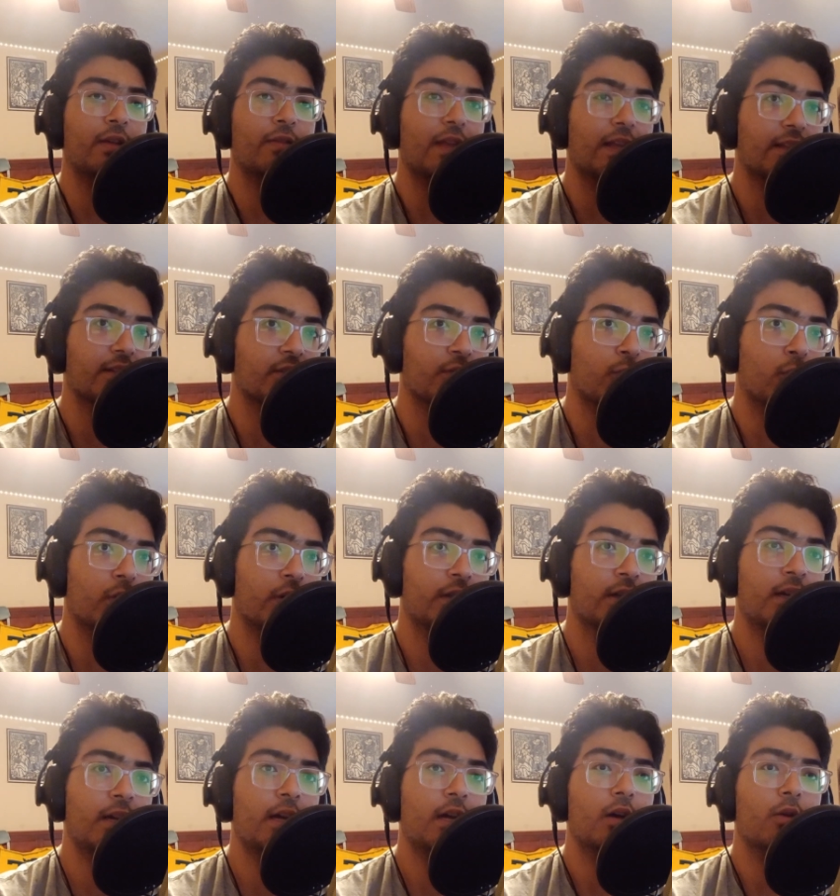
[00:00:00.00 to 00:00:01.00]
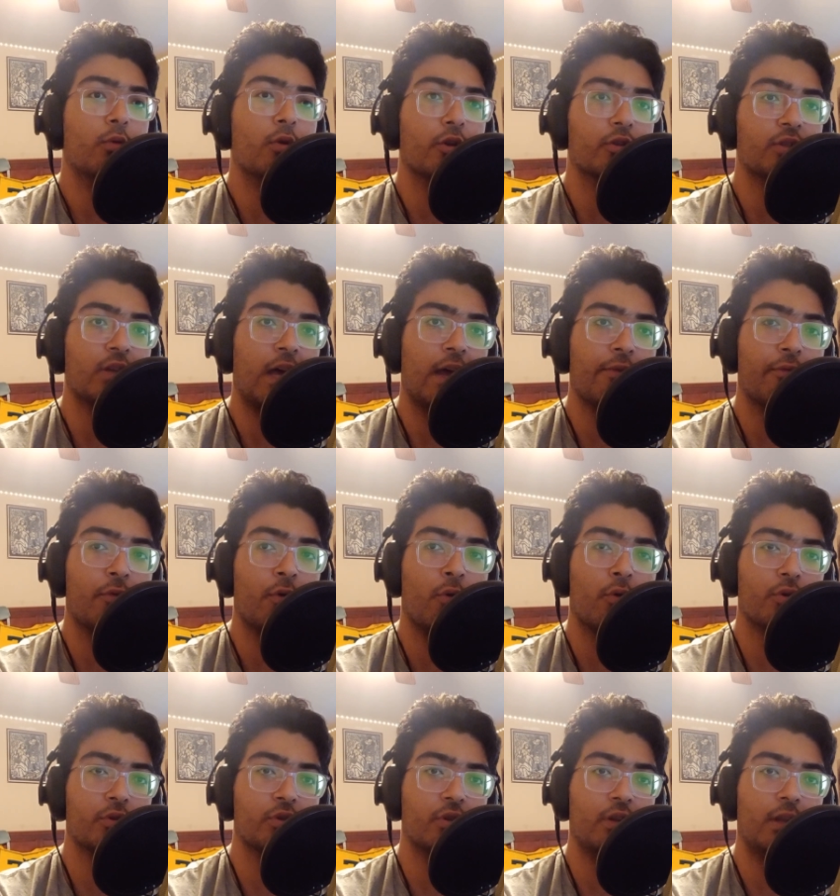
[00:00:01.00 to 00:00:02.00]
If that doesn't work, we also have
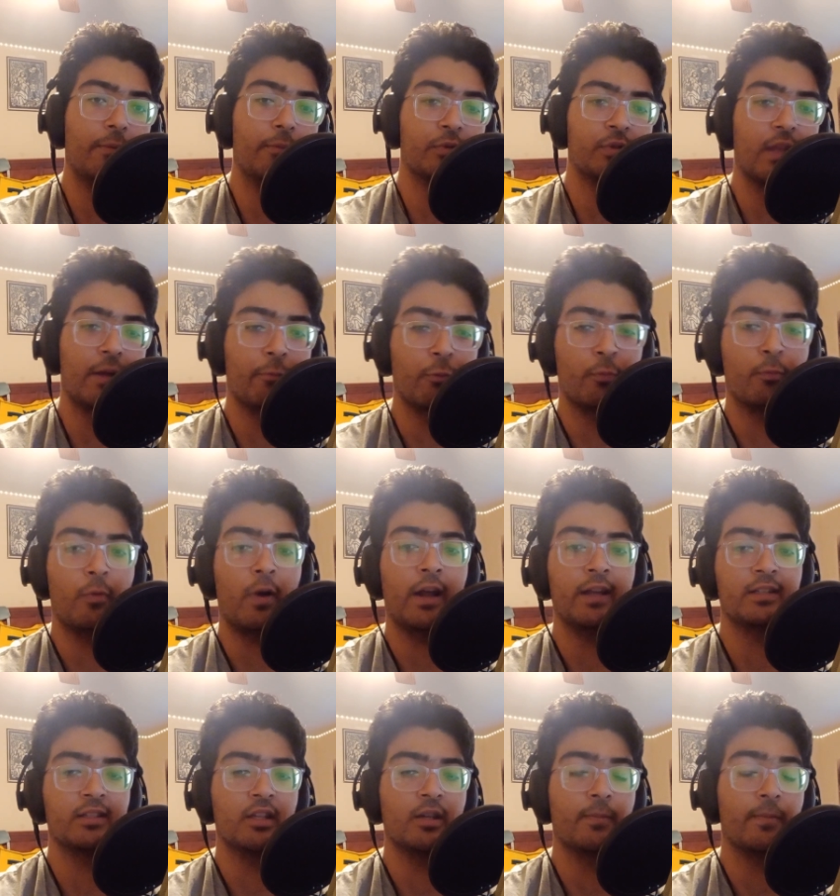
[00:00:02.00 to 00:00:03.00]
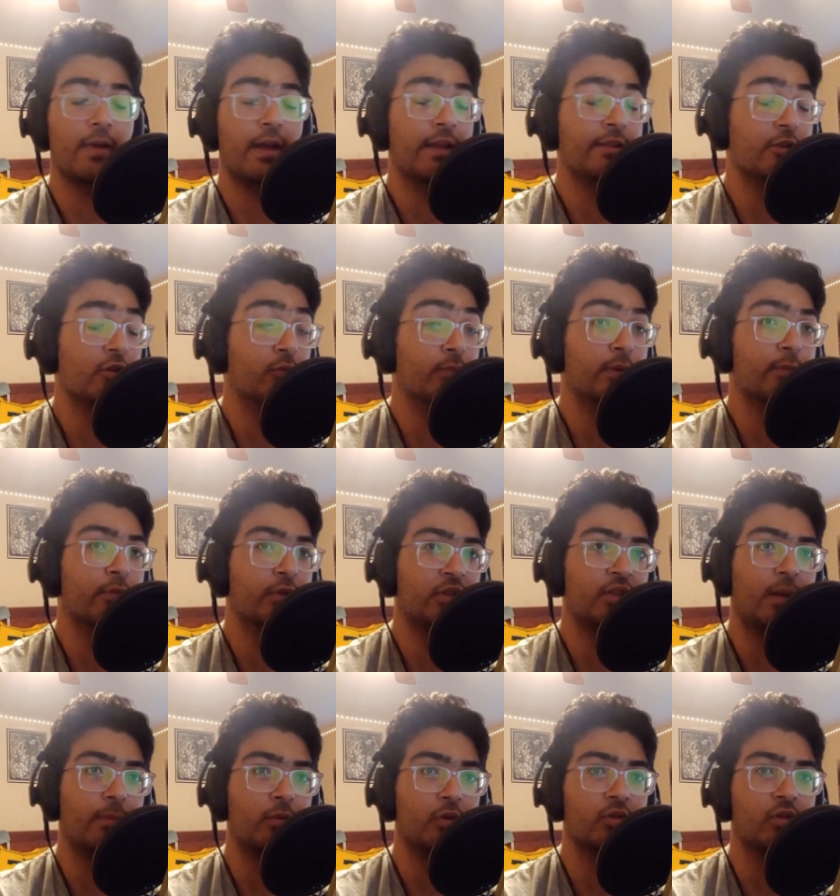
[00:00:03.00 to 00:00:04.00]
cortisol levels that would rise up, and there would be
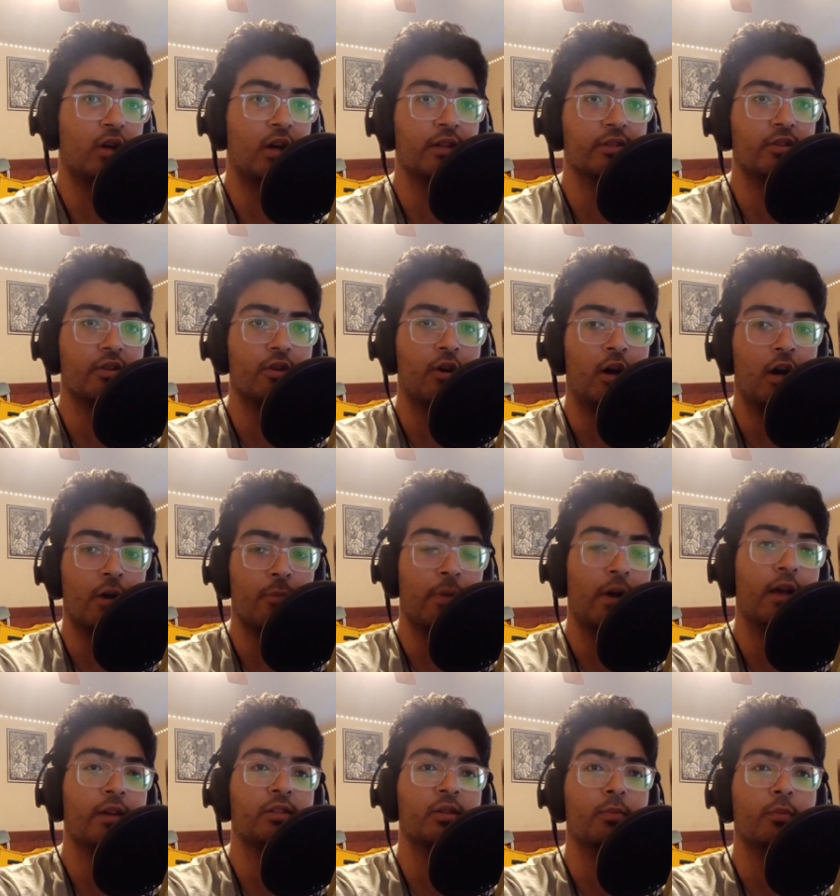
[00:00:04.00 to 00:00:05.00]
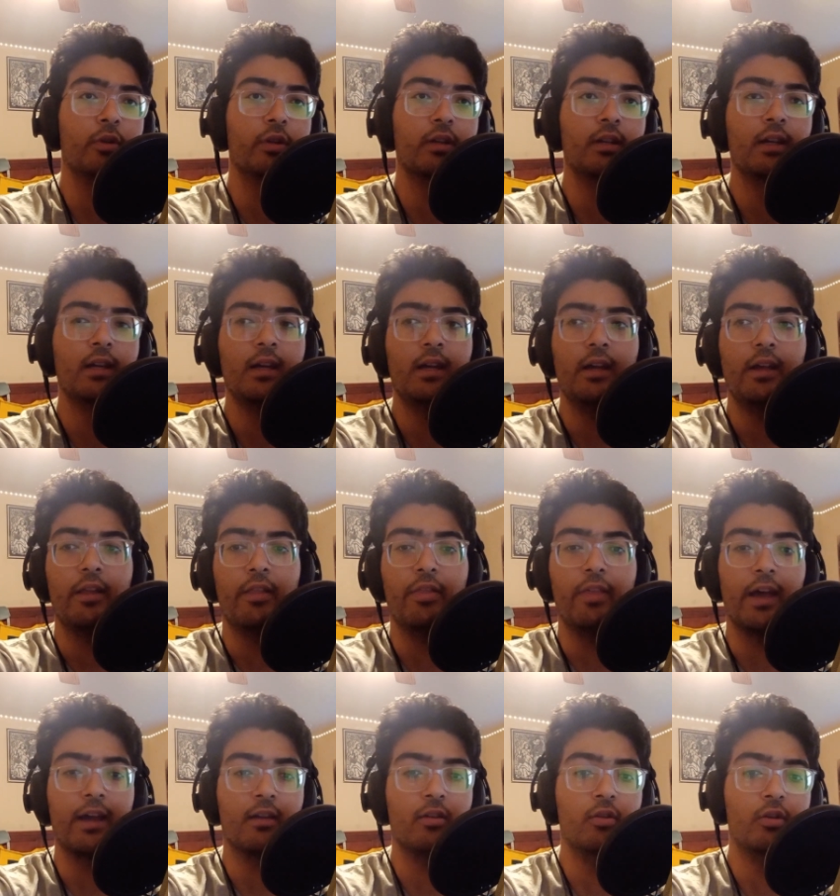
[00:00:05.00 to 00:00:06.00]
receptors onto the heart, possibly,
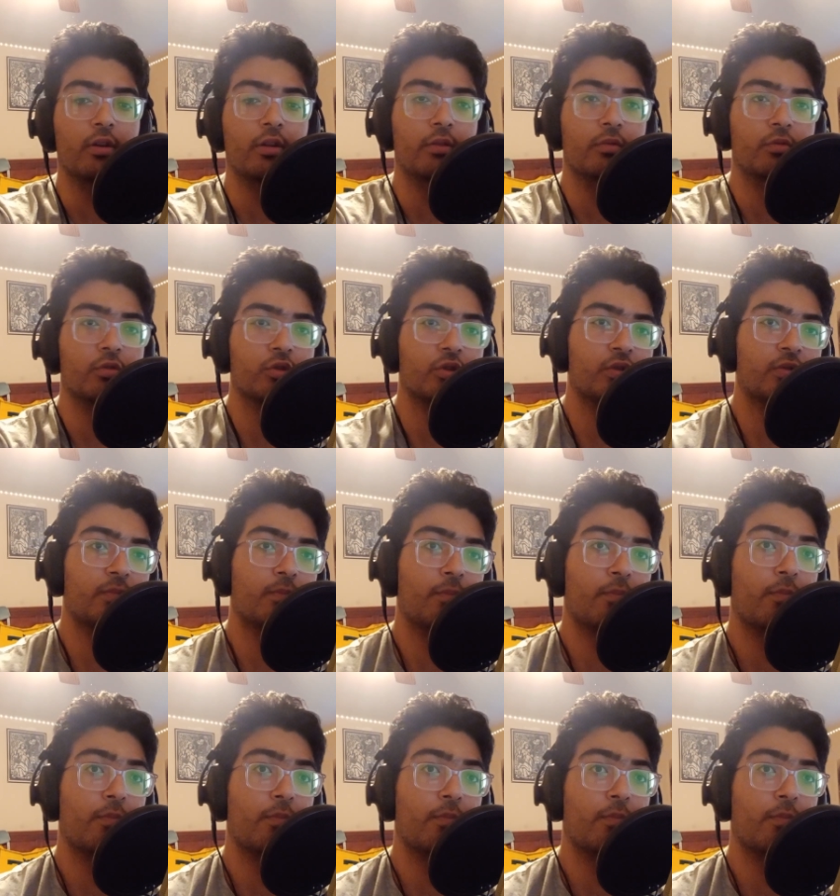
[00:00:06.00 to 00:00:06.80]
that could just